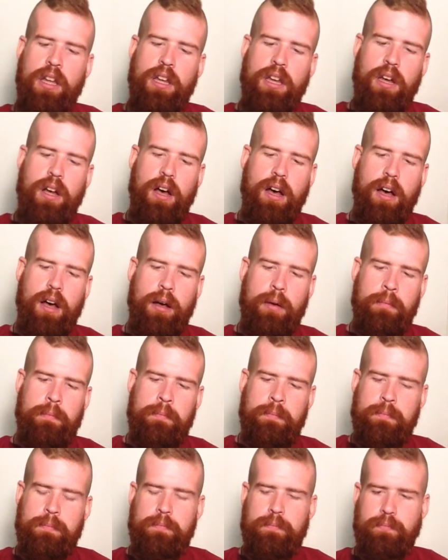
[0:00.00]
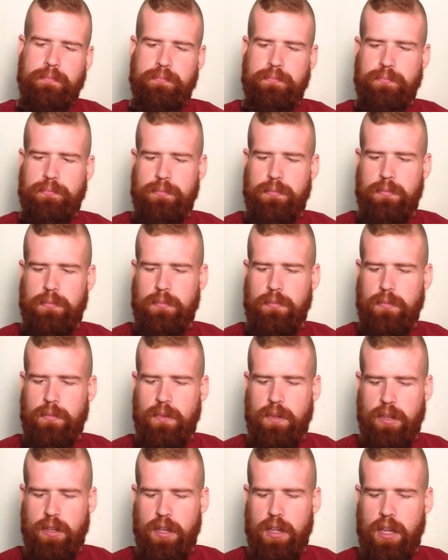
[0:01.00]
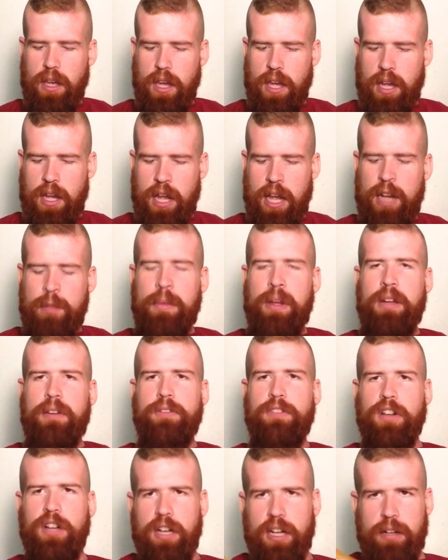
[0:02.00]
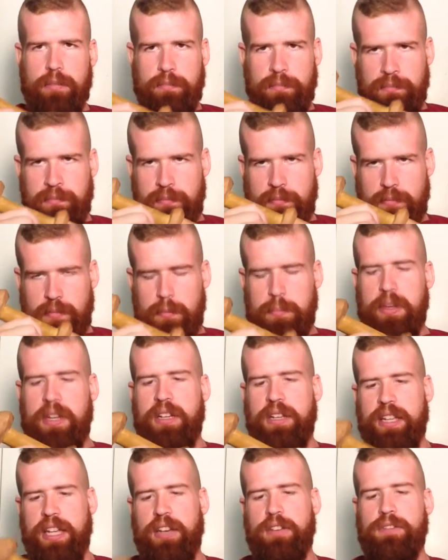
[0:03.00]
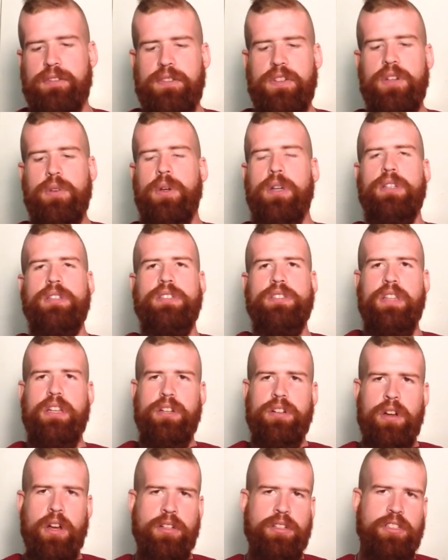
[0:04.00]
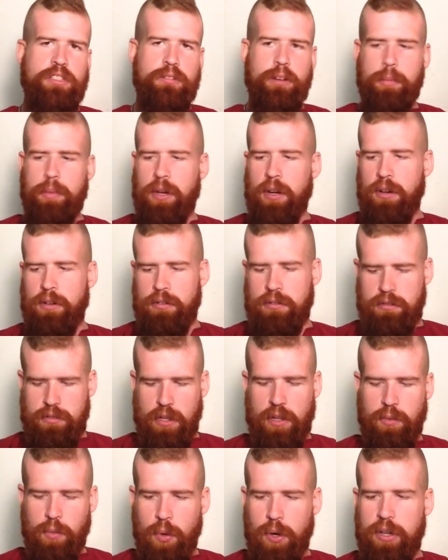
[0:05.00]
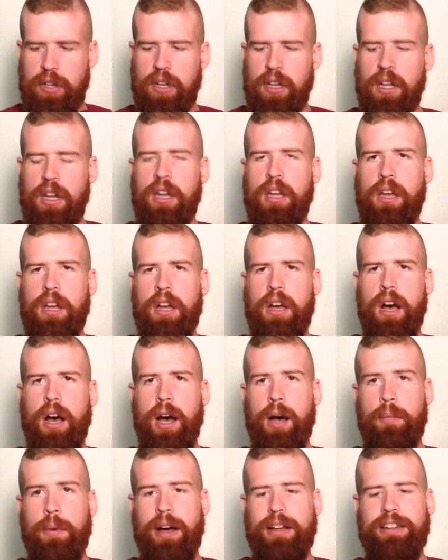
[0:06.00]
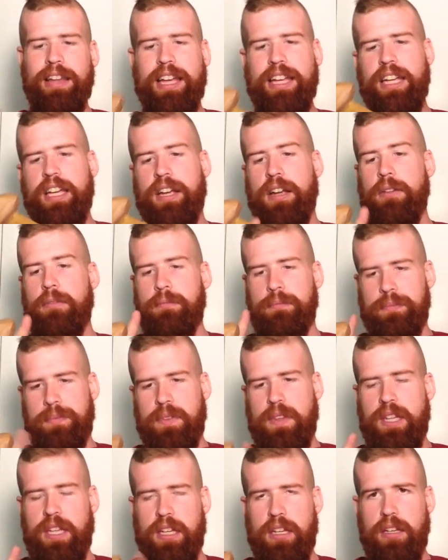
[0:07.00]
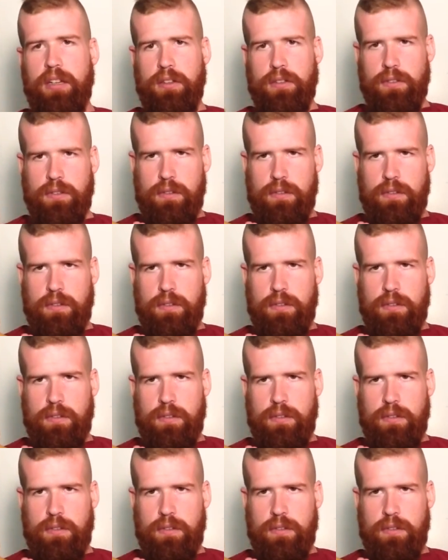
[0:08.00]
and a bit of give to it, so that you're not just gripping on wood. I like the